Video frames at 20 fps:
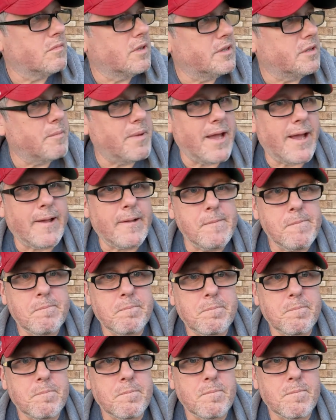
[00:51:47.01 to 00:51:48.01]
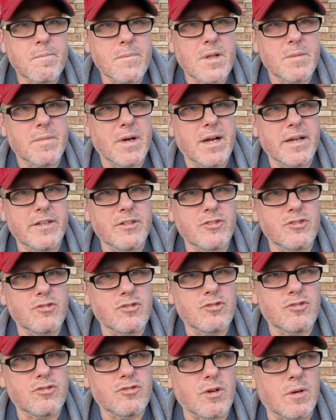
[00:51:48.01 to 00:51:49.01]
in the back behind
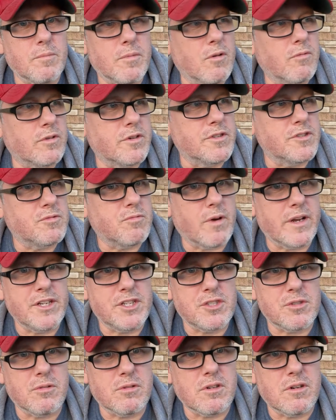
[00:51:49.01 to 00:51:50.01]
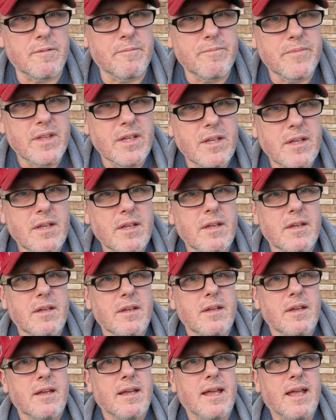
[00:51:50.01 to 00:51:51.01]
Trump over his right shoulder
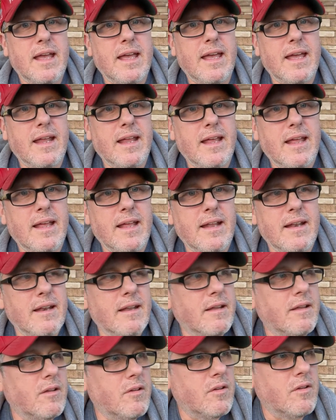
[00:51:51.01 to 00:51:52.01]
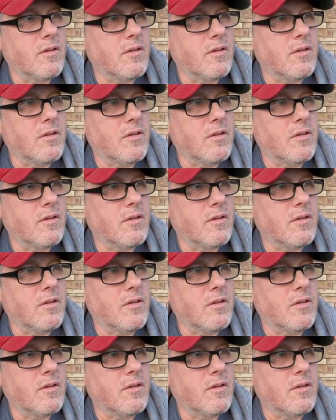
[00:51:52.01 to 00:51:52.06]
and